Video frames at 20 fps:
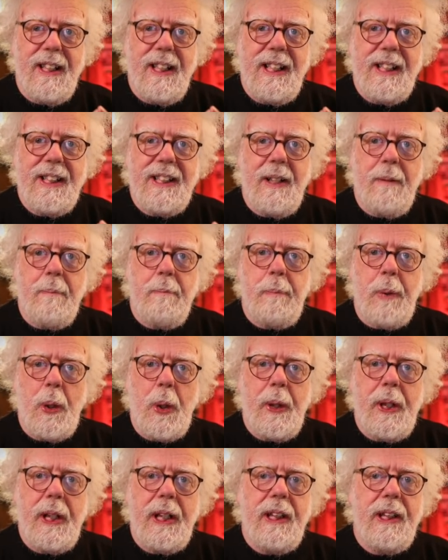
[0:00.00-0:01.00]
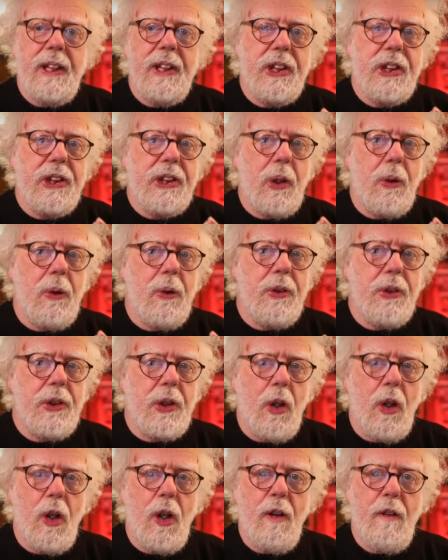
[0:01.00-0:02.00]
is that Boeing sold
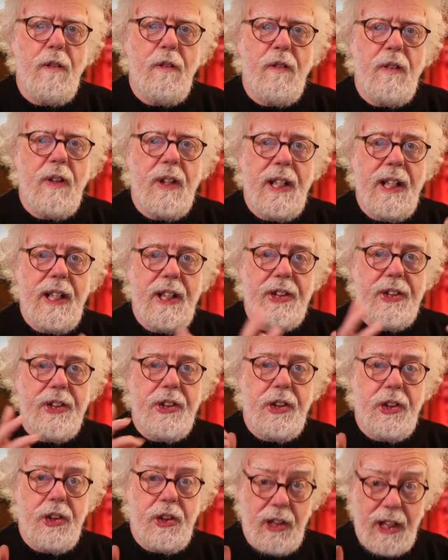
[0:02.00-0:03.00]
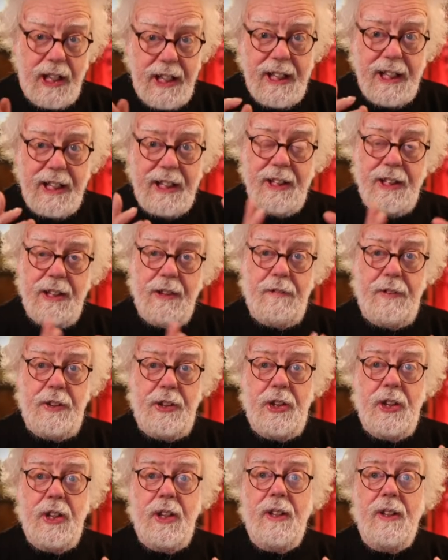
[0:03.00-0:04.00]
off its training
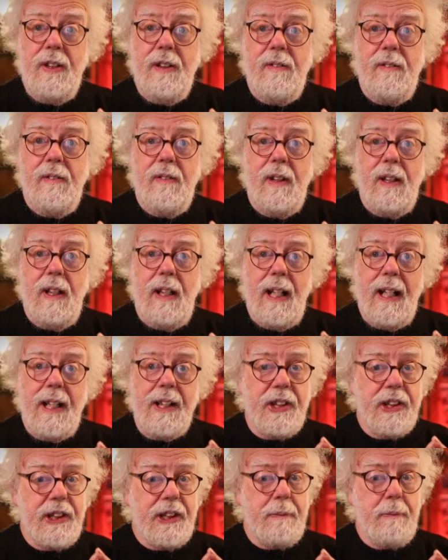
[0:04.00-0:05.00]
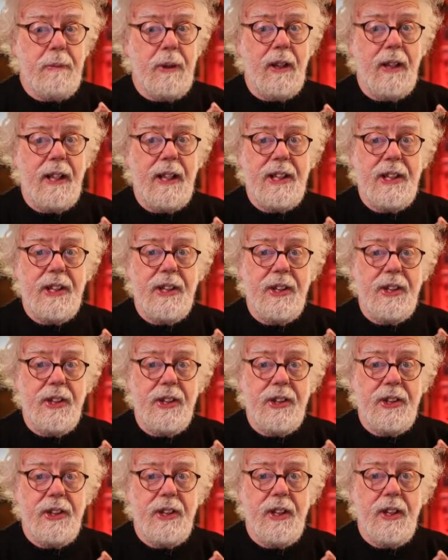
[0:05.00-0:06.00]
division and
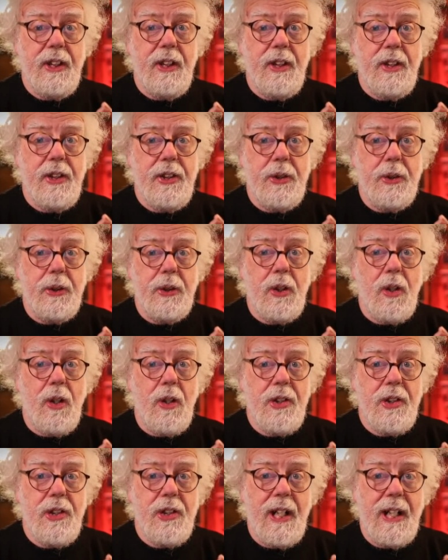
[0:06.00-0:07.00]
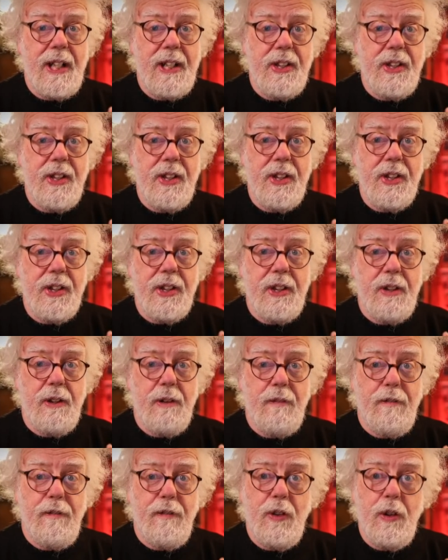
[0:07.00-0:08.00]
simulators to contractors
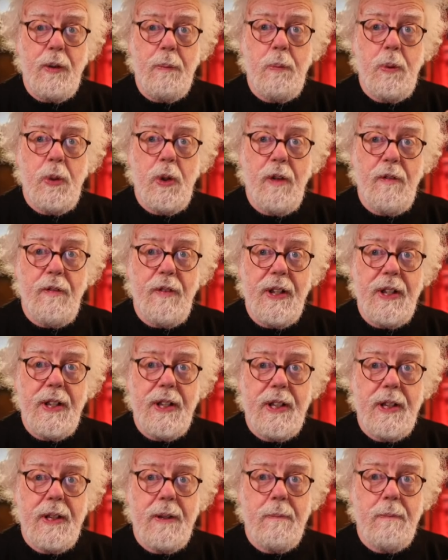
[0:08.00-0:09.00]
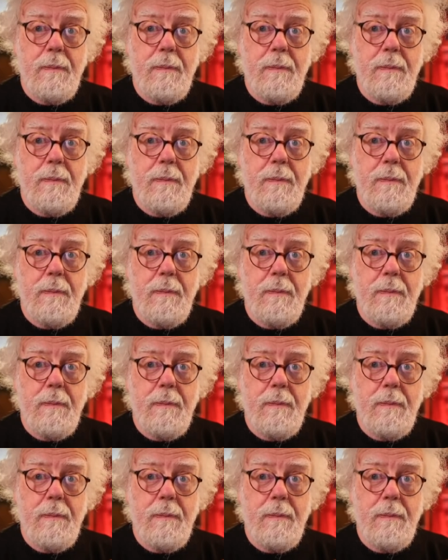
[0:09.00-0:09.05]
for profit.